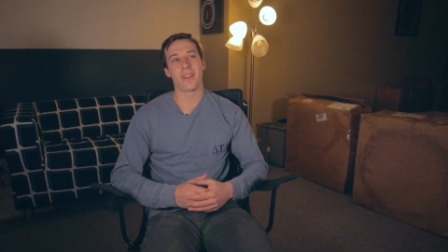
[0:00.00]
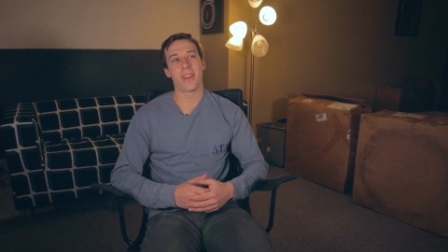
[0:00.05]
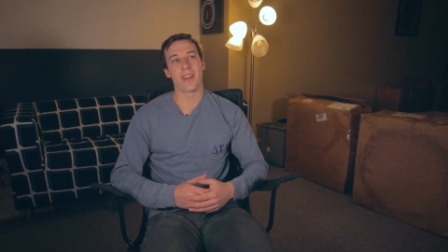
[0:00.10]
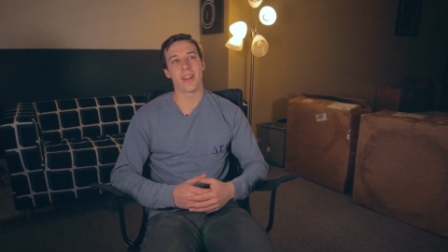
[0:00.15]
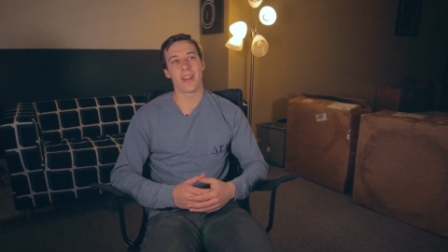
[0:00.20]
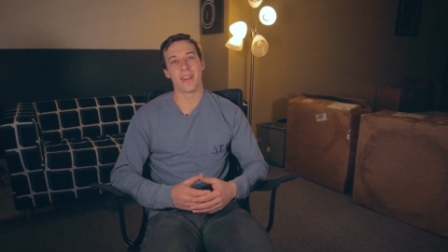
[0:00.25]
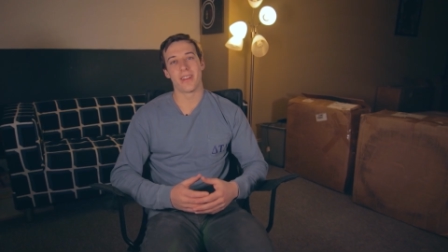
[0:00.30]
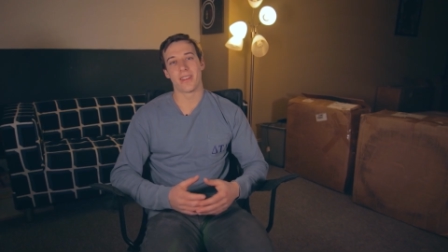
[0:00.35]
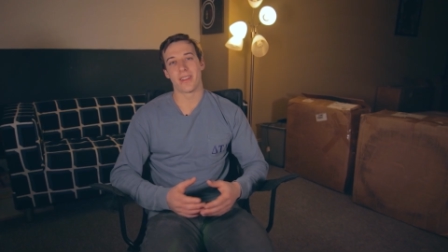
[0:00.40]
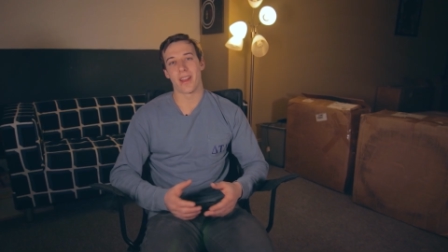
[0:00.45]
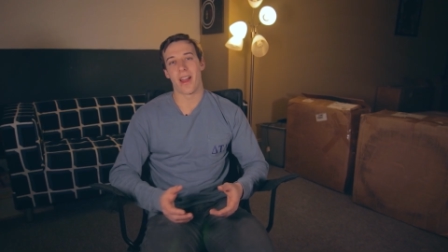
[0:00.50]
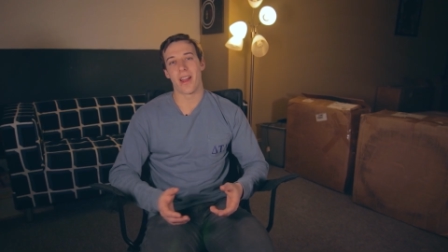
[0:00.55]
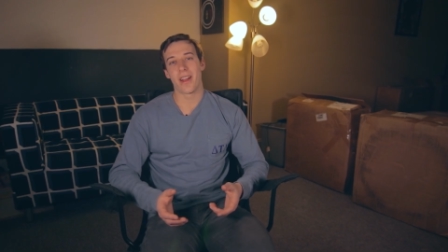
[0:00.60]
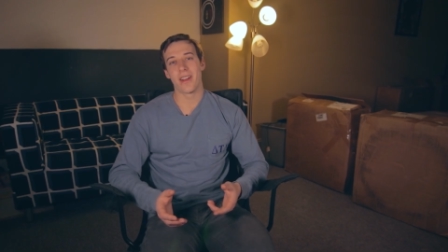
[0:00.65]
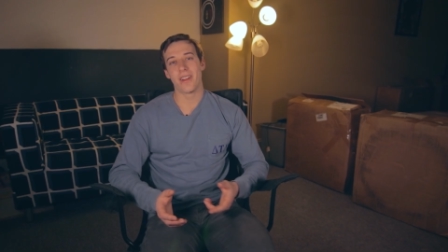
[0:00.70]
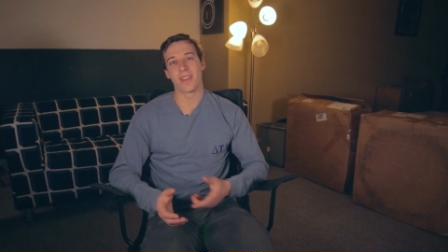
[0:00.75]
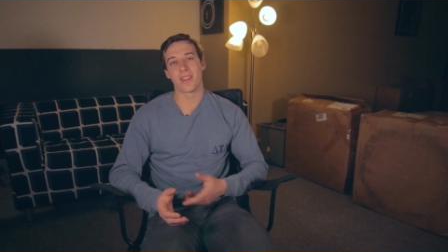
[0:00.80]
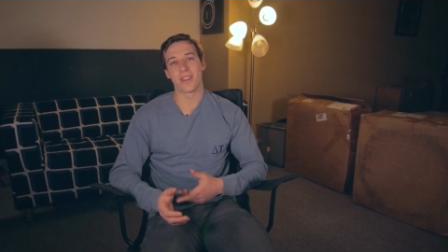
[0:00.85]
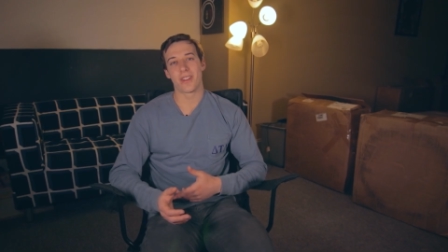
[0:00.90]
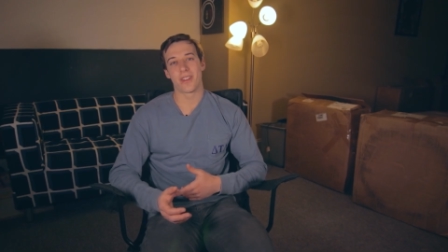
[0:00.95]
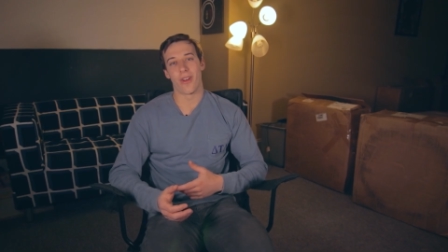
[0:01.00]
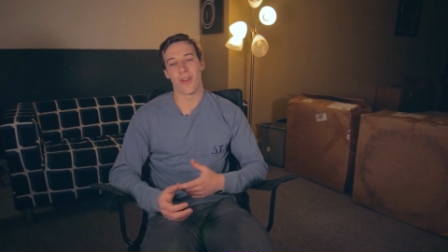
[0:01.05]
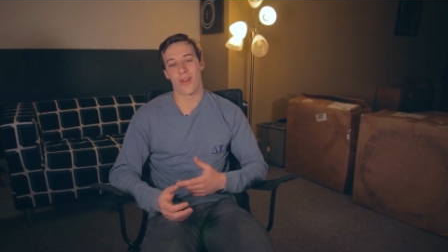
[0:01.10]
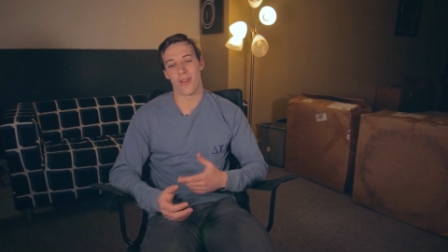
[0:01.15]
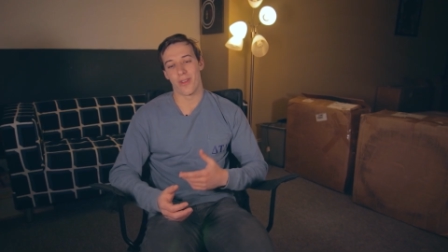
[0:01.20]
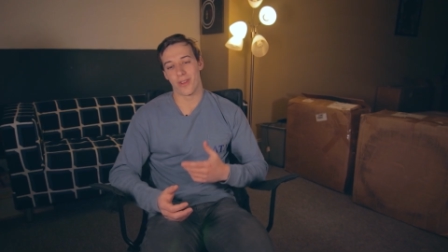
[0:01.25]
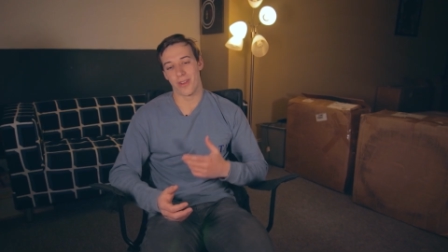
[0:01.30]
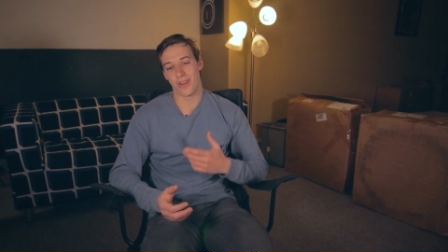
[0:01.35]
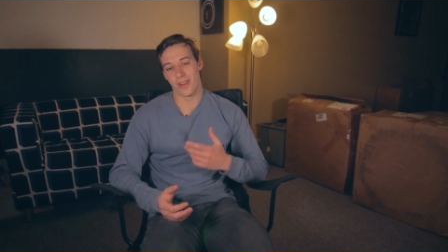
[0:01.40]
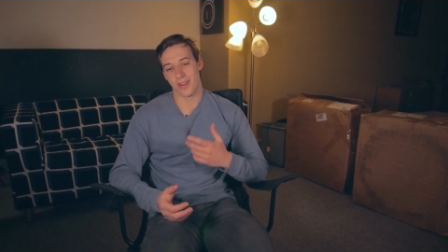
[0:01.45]
thing is I
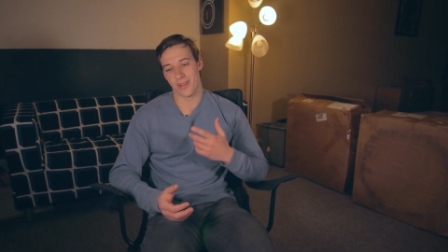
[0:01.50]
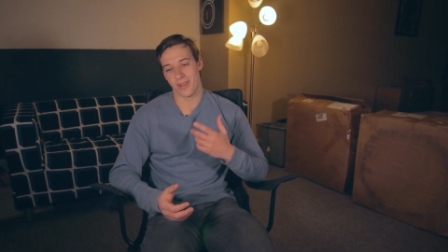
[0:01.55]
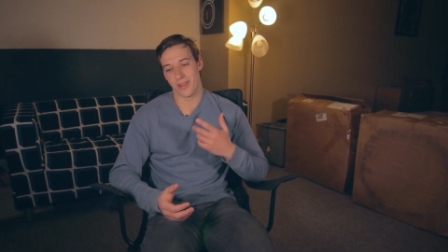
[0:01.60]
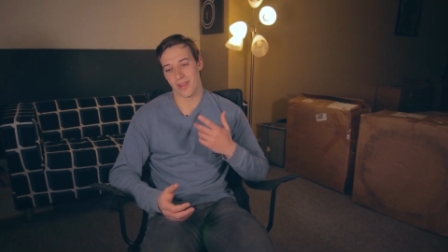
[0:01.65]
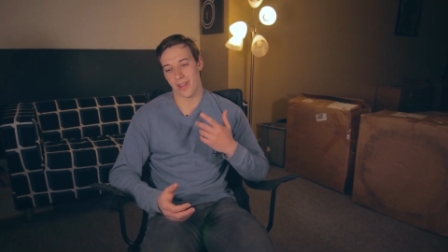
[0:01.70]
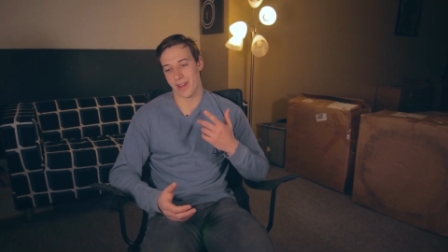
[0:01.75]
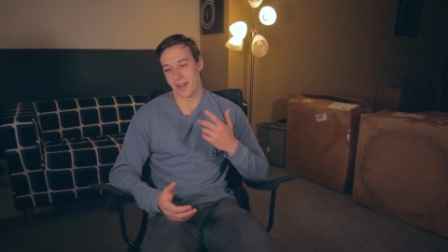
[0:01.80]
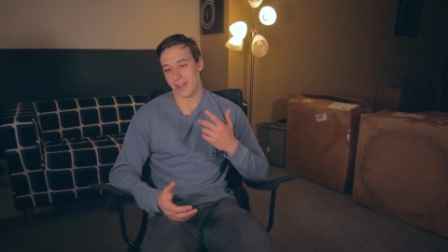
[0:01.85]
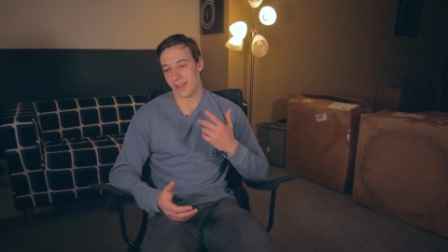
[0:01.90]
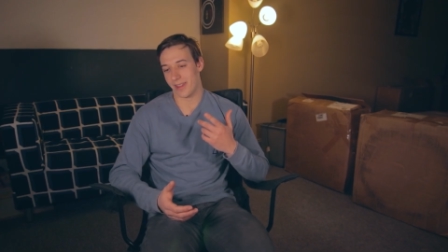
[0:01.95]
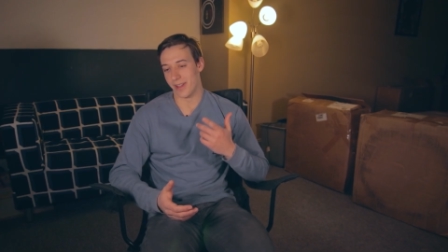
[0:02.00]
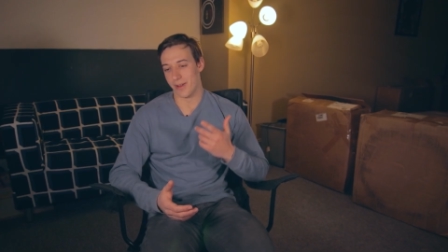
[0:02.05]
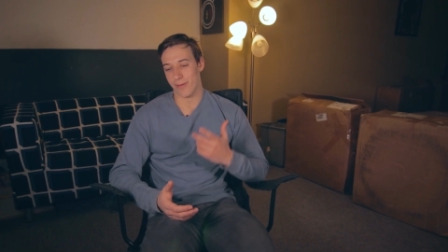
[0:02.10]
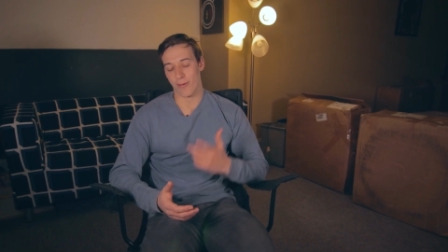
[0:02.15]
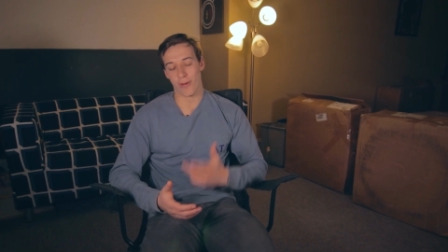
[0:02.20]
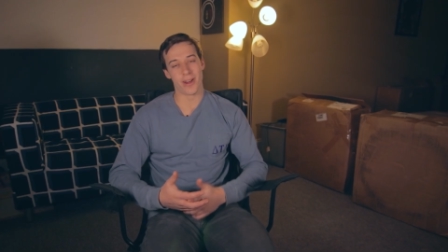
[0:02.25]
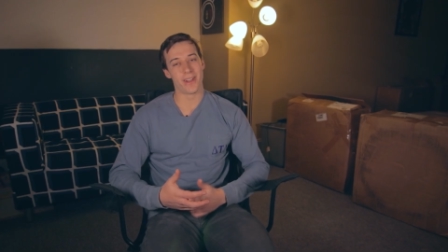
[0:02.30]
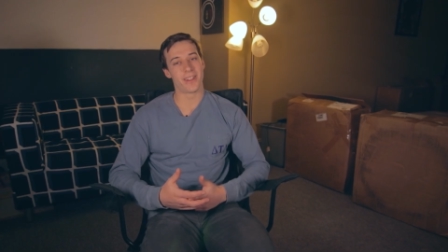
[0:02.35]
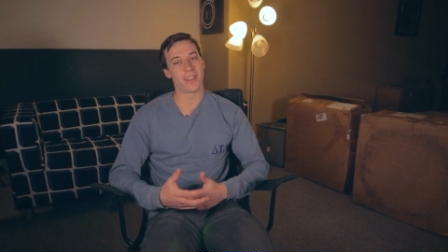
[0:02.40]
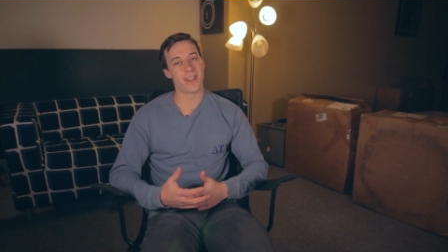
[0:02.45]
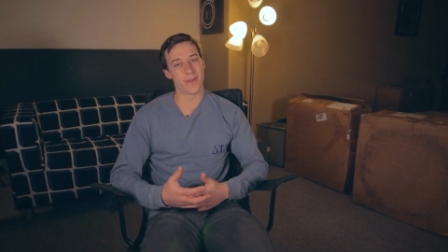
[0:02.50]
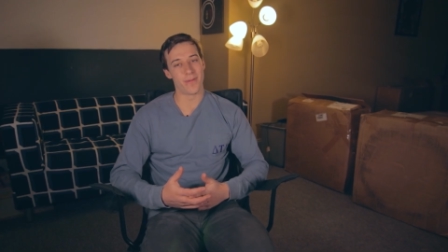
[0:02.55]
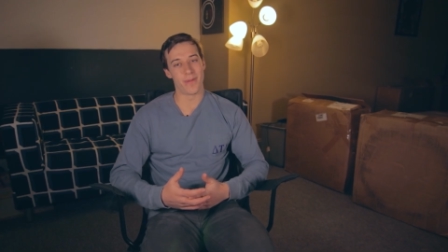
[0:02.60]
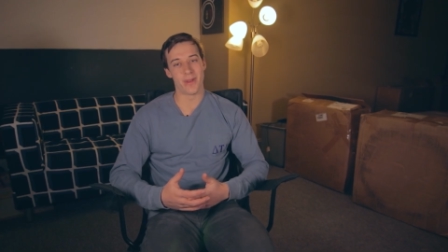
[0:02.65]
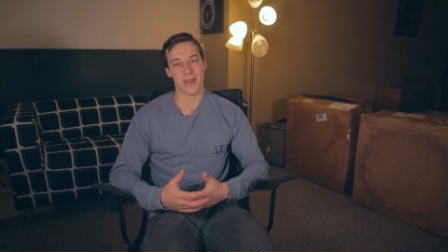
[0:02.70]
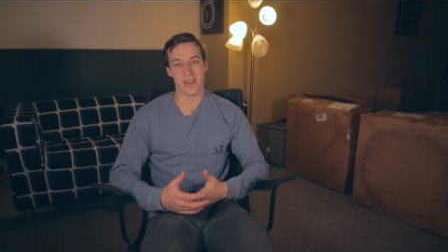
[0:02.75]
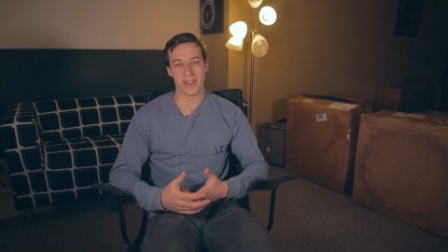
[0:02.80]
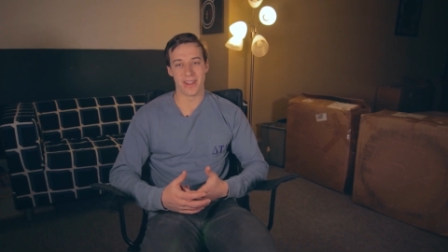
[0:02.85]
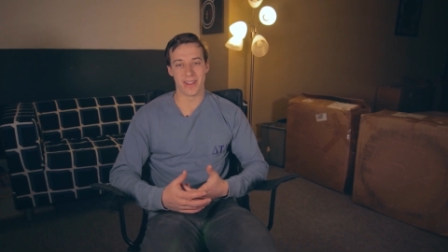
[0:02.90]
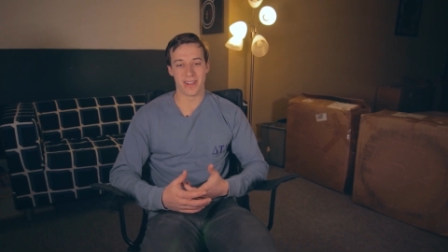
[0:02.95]
installed like the Racing
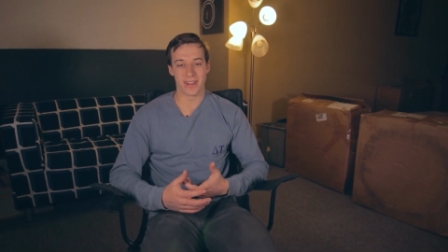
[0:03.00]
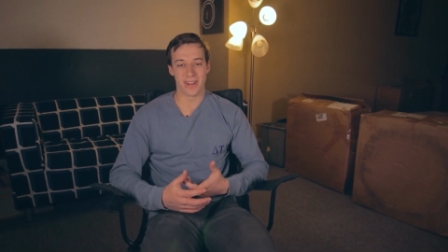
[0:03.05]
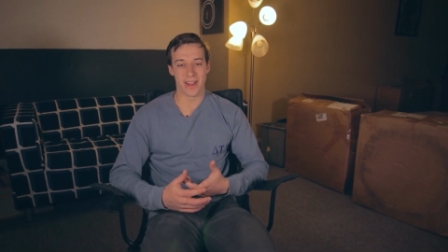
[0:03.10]
Beat